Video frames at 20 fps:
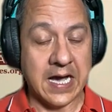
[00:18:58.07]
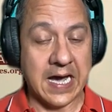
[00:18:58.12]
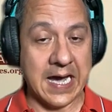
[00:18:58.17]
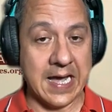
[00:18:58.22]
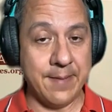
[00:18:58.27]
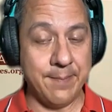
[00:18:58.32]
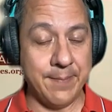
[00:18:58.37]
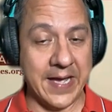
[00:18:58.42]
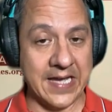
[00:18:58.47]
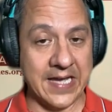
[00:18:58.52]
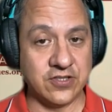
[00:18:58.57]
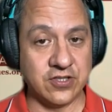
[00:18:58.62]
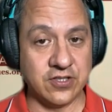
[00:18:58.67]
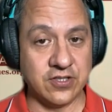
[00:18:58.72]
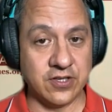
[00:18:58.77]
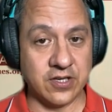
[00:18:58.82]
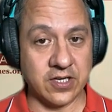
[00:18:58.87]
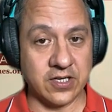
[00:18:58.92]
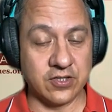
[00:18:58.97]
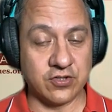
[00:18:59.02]
I
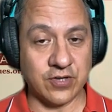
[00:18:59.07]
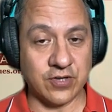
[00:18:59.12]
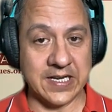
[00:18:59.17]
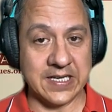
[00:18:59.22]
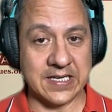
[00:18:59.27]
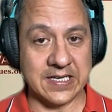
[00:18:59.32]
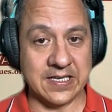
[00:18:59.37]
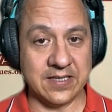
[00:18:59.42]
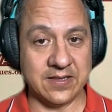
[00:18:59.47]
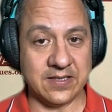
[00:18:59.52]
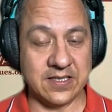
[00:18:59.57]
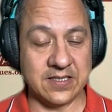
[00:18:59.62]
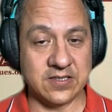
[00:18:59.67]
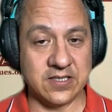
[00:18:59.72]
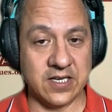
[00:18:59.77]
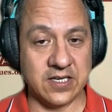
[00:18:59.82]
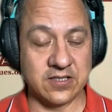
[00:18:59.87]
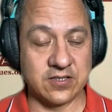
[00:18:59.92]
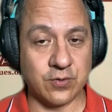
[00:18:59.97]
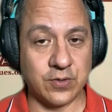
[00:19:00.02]
imagine they're going to try to get things
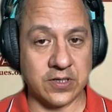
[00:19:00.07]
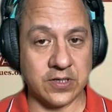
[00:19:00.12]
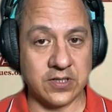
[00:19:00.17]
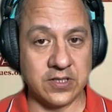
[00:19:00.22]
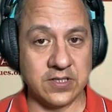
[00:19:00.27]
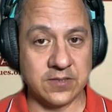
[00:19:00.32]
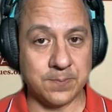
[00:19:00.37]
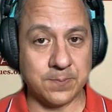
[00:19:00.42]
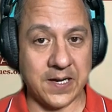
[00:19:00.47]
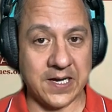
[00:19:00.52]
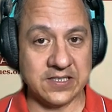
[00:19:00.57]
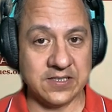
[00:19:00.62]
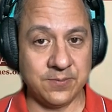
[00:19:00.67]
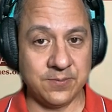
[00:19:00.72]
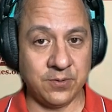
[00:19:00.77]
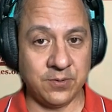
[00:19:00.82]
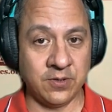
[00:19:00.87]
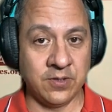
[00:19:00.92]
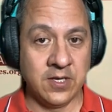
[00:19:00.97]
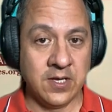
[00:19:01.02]
done as quickly as
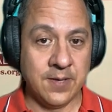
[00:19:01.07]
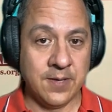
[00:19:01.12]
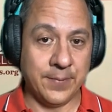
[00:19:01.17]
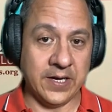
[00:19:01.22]
possible.